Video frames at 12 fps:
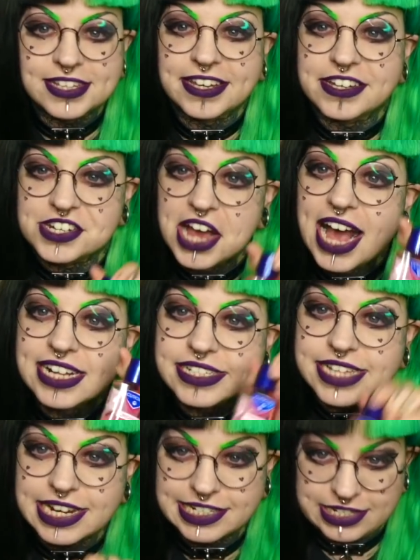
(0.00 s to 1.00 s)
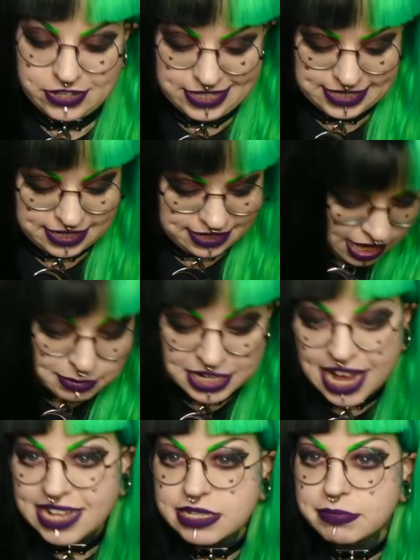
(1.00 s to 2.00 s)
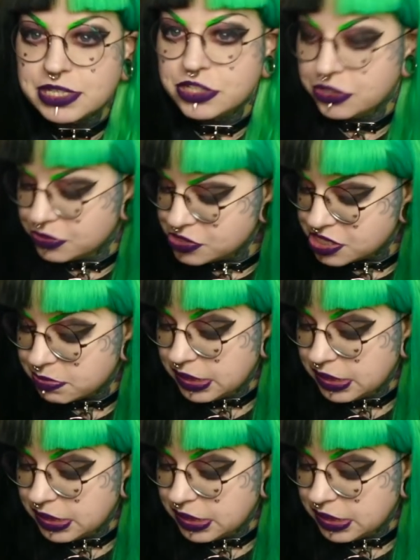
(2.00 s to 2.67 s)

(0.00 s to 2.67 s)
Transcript: good. Hand sanitizer. I mean, it hasn't been used,